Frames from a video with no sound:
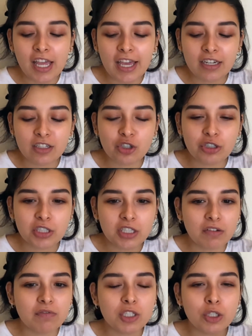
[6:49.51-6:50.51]
and it just
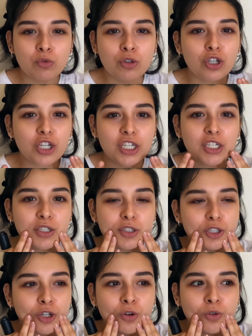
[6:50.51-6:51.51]
leaves you looking
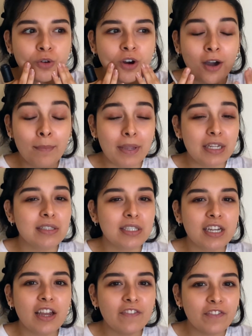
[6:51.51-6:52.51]
so
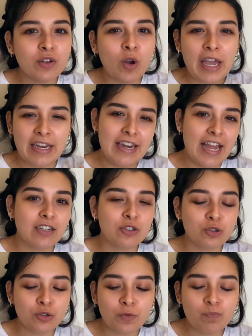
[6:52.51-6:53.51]
amazing, I feel, and
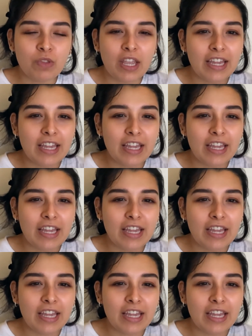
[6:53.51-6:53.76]
natural.